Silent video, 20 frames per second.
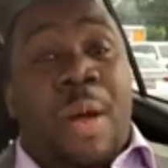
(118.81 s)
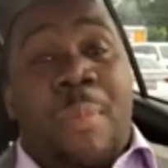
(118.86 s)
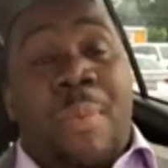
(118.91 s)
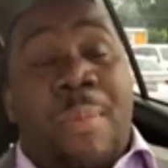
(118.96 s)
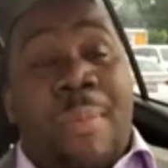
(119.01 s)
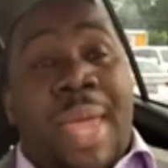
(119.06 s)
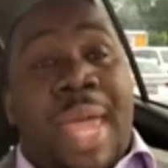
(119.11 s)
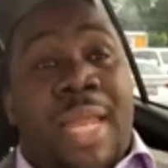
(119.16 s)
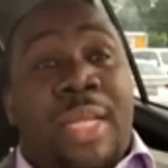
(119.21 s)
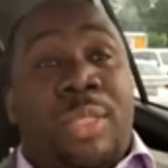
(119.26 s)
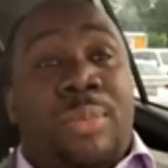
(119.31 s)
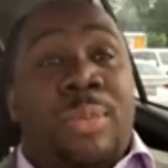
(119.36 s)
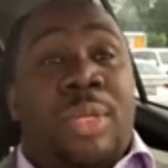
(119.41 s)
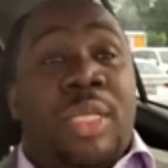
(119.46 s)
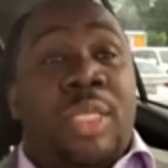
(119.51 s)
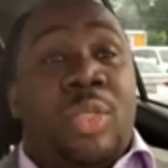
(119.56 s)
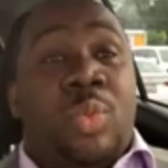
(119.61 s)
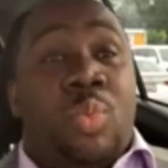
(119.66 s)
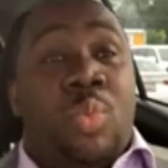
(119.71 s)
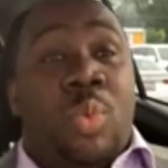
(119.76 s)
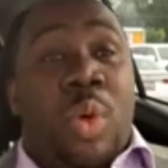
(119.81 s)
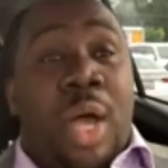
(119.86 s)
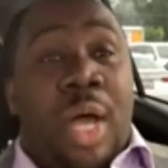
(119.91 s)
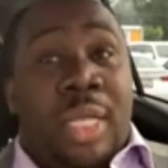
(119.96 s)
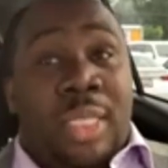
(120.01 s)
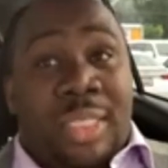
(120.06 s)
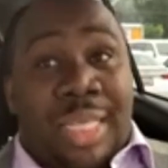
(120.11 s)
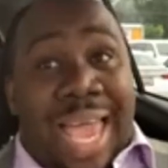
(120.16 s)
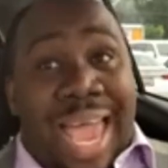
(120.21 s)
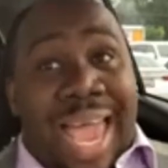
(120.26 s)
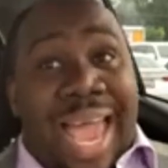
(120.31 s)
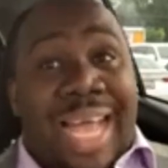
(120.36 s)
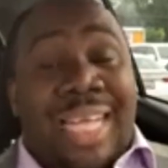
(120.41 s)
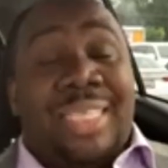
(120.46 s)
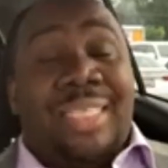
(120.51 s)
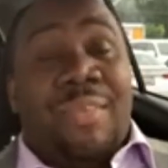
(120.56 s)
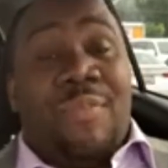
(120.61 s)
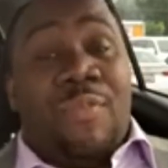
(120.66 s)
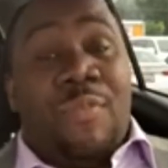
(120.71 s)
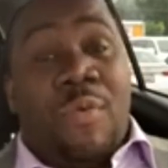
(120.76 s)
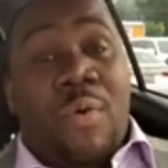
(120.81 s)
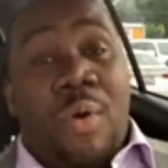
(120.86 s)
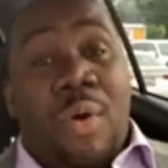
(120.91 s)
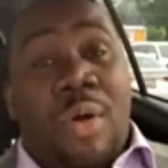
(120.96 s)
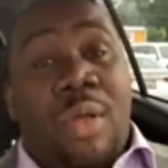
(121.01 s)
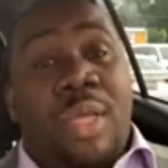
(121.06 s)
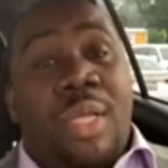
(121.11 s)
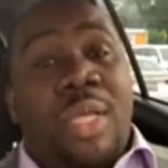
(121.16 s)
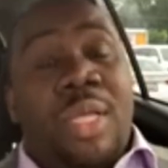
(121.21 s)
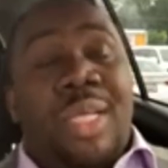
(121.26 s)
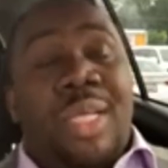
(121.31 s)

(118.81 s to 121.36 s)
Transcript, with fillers: upper management is, uh, asking for.